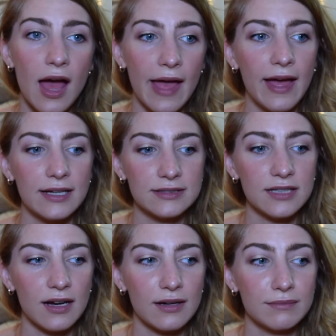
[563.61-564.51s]

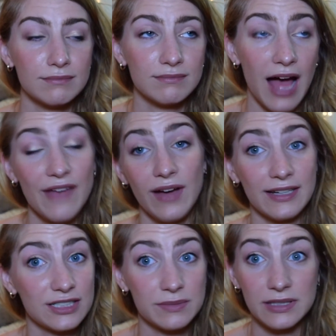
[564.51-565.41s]
and I
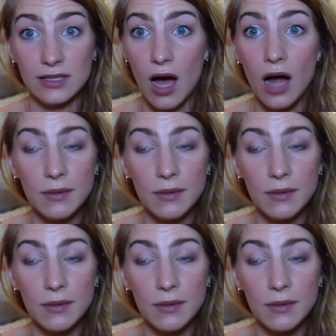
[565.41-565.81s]
find it to be